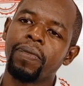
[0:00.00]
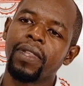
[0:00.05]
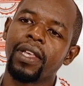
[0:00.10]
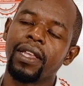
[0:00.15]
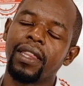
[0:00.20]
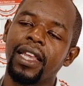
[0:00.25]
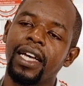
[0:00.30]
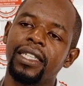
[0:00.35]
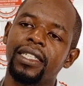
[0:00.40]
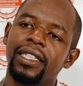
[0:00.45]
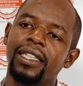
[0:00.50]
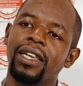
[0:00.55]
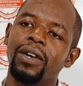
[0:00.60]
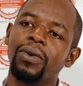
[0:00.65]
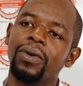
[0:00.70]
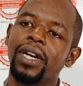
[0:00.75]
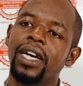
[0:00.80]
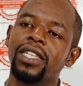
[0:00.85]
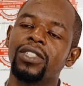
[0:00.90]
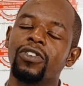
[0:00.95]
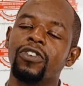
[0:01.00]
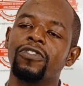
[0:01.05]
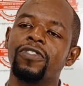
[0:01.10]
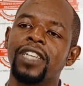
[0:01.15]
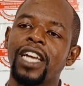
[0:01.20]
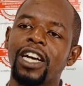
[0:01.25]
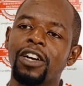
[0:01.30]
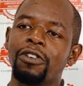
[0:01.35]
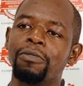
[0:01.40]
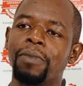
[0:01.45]
that the owners of
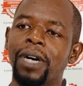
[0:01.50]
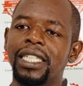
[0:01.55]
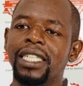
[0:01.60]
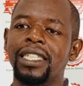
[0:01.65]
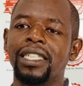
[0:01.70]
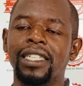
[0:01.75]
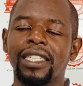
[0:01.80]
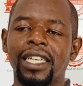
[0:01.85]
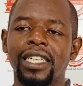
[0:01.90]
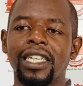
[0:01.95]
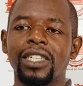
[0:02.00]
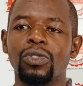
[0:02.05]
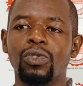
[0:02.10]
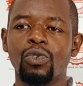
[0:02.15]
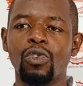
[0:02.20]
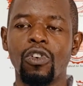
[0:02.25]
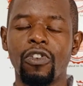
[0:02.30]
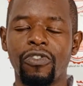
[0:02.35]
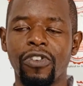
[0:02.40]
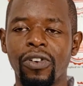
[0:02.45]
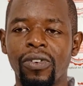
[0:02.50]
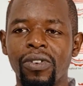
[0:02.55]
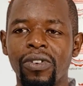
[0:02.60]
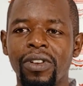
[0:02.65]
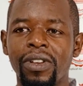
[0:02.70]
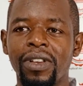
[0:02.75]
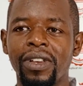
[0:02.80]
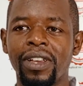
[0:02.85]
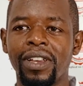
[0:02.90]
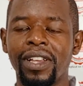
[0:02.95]
NAKUMATT decided to go for.
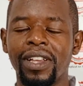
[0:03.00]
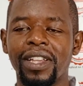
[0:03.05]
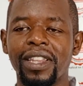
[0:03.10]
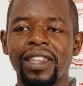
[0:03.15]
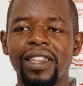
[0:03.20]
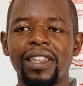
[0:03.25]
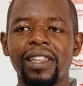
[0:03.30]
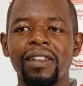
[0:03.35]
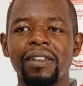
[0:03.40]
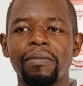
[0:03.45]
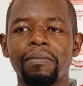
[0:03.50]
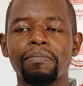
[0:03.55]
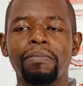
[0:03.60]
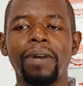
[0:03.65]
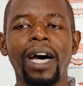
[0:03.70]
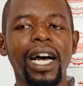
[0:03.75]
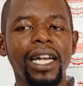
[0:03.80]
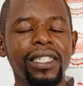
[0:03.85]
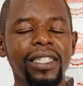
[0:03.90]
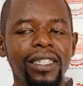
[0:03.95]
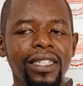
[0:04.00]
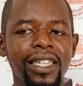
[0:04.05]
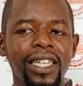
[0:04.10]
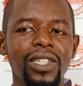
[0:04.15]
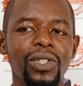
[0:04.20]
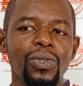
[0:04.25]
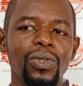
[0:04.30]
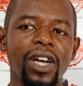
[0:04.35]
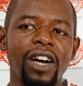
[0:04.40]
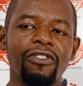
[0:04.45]
But they
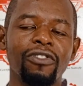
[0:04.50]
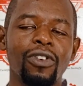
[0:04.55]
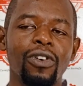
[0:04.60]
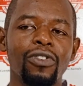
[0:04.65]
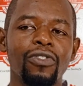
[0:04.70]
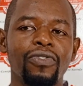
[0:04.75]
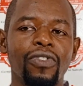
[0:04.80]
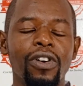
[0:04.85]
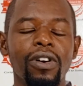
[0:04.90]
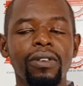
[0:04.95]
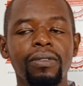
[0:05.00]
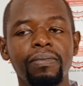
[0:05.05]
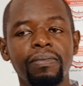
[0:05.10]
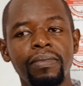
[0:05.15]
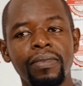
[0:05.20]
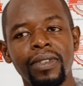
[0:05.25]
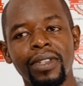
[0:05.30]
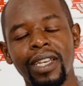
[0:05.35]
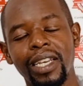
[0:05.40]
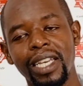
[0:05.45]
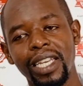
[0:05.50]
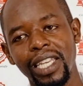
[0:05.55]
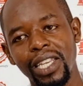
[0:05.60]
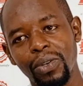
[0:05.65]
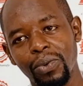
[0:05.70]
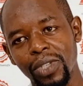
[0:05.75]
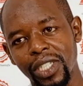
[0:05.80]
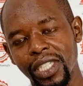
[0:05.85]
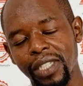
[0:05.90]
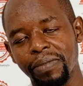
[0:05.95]
should have gone for
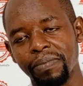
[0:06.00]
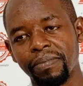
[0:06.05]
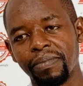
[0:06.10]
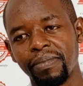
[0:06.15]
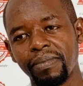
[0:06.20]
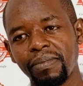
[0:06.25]
equity.